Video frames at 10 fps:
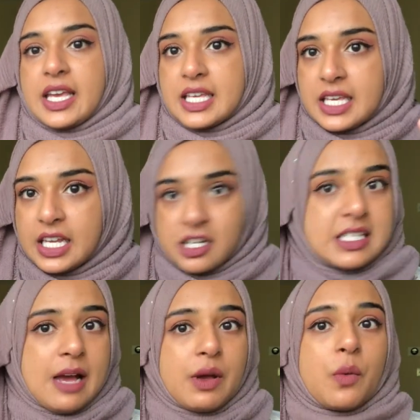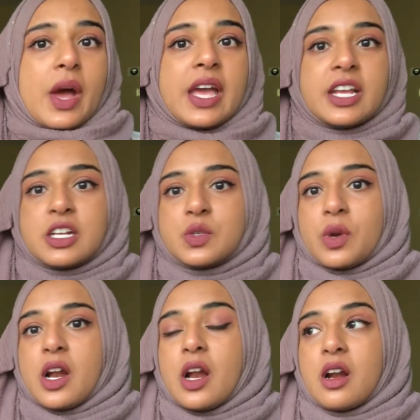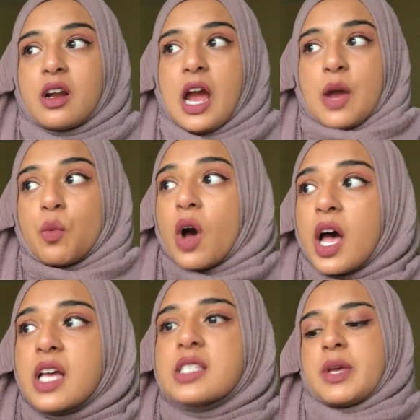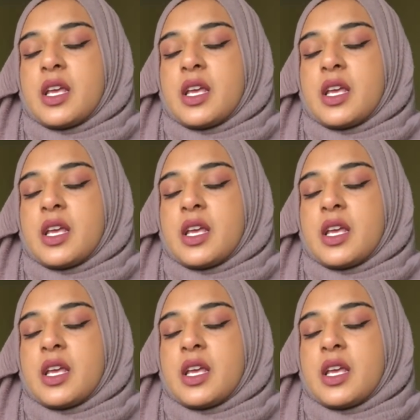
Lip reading: here's how it went, here's where I was,